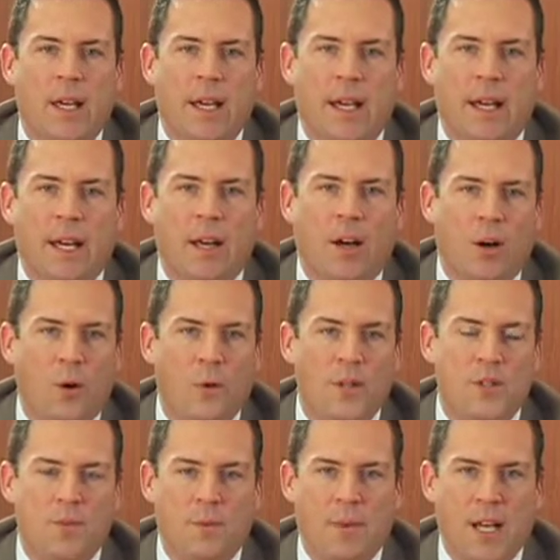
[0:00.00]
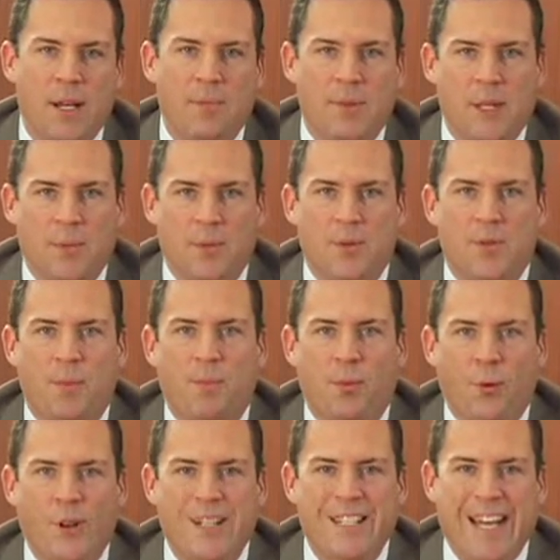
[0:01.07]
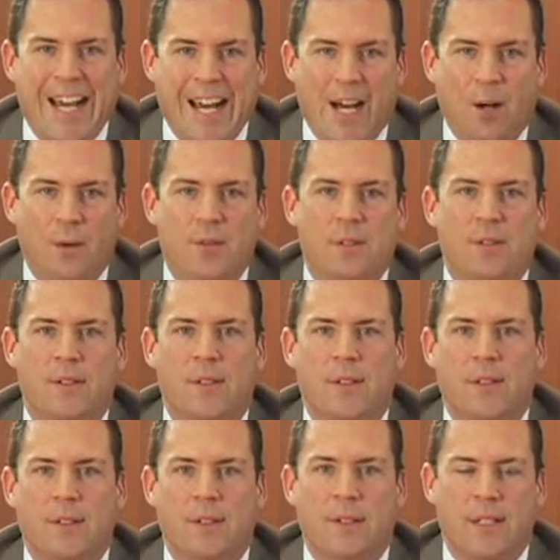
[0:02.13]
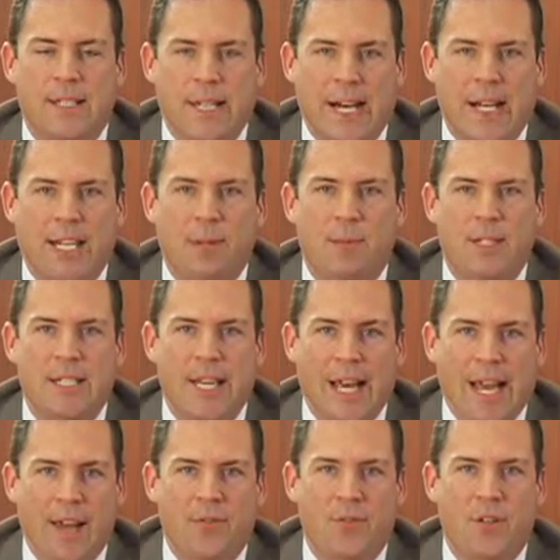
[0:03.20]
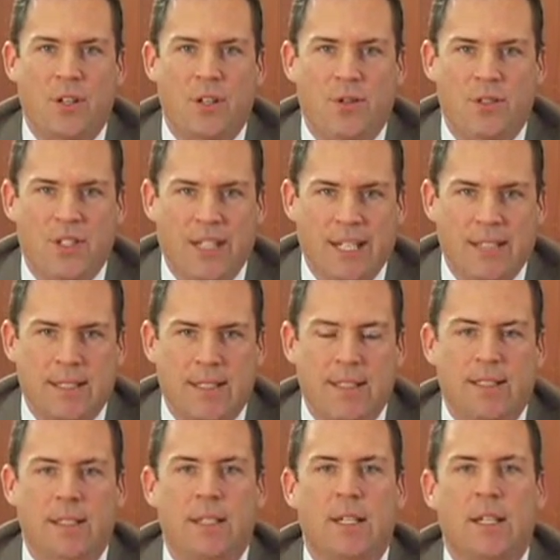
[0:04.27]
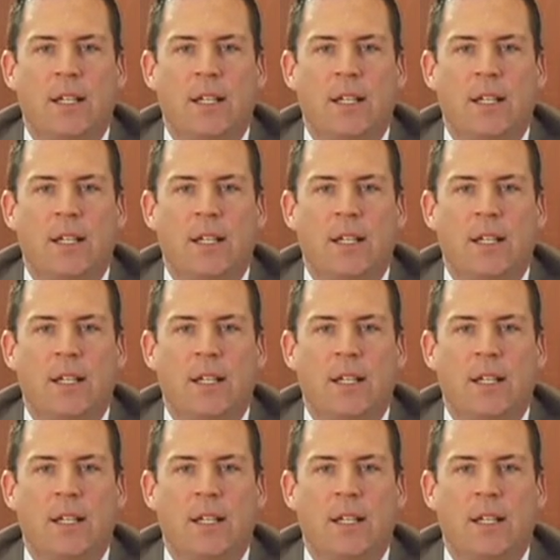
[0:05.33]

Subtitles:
And I always remind people to print out the document after you've sent it.